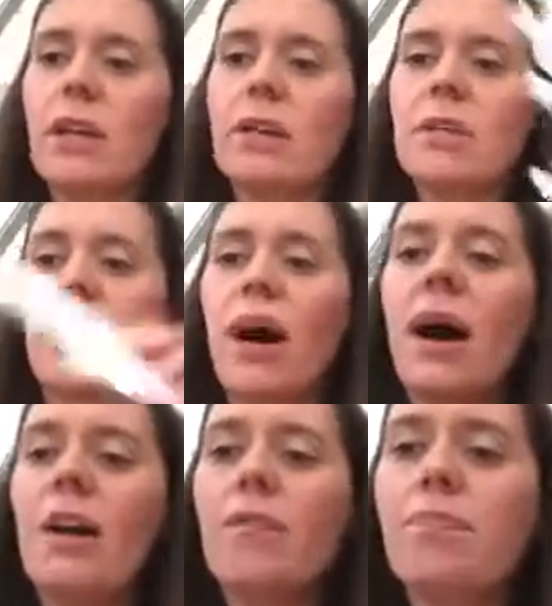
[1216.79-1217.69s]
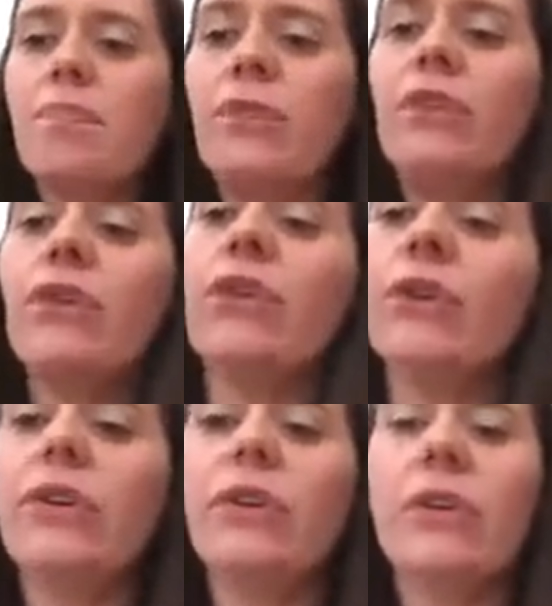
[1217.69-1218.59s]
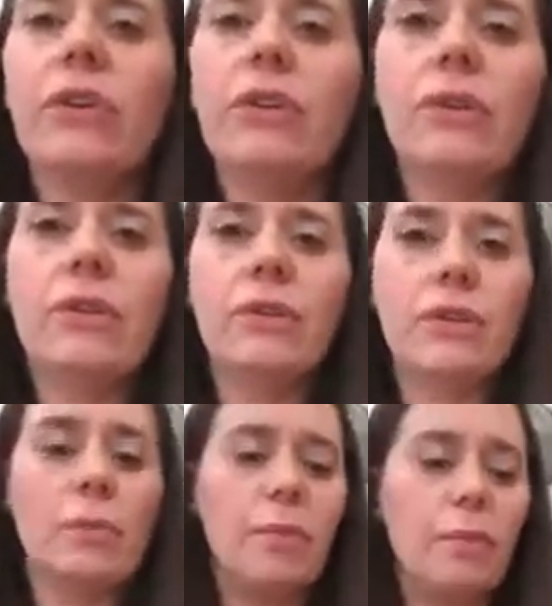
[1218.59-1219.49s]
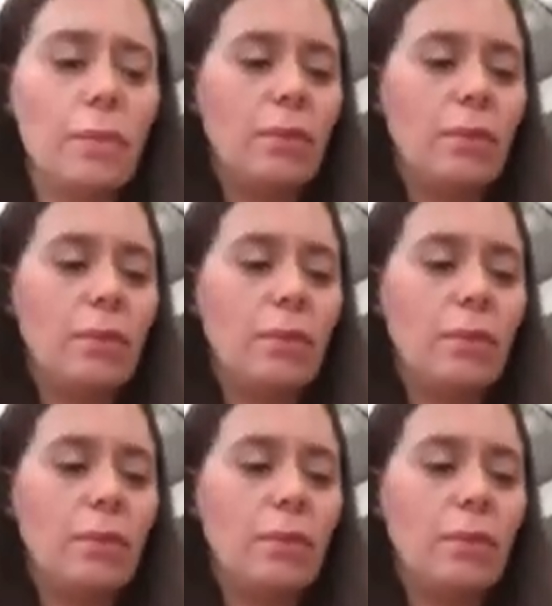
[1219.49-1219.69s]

So I've done some